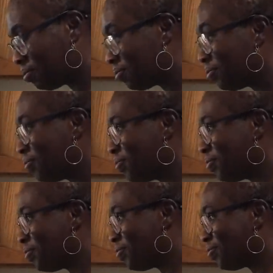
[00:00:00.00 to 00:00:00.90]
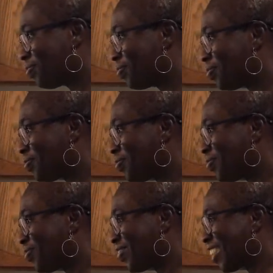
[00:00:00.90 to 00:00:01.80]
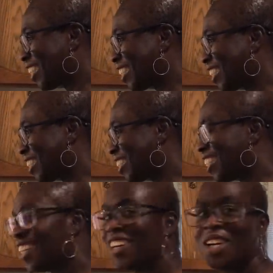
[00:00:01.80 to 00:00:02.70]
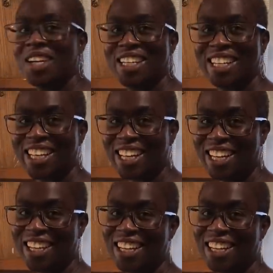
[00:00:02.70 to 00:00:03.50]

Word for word: you can say hi, Sister Carol. She is